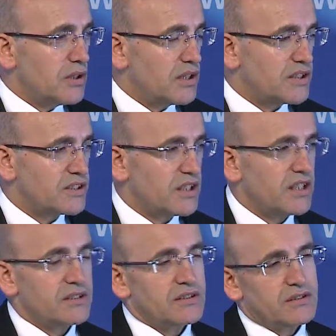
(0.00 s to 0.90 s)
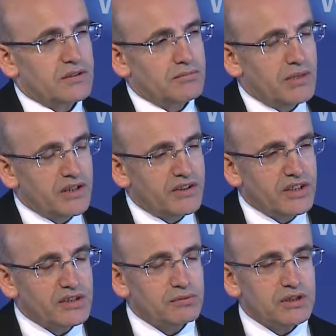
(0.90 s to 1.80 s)
as I said, many
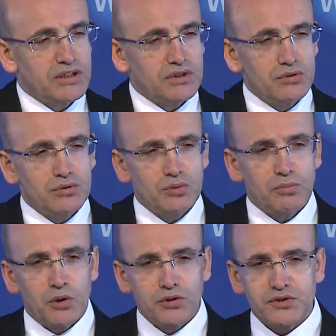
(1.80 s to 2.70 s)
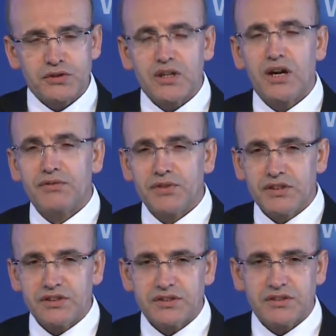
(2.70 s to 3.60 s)
things we can do to bolster
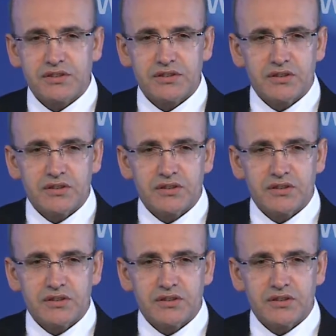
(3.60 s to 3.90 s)
confidence